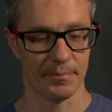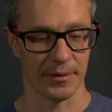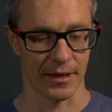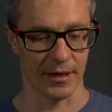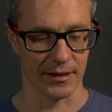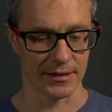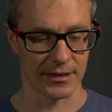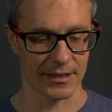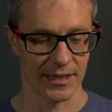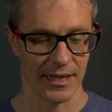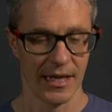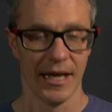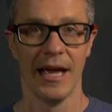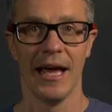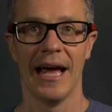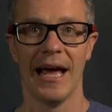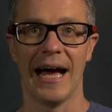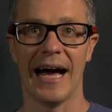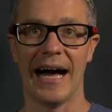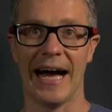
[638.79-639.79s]
But
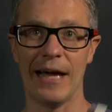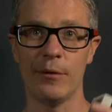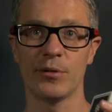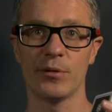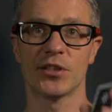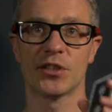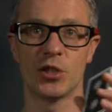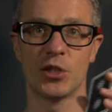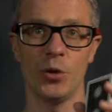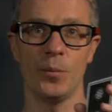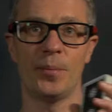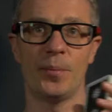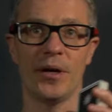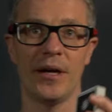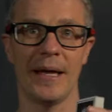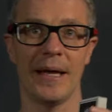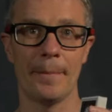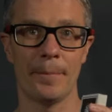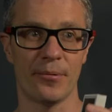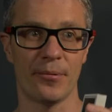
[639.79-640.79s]
I was super
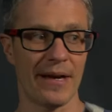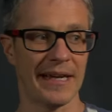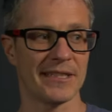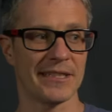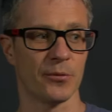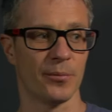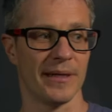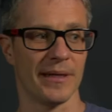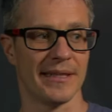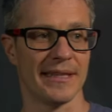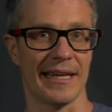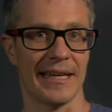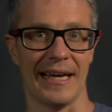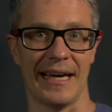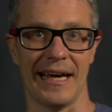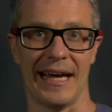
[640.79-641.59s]
impressed with,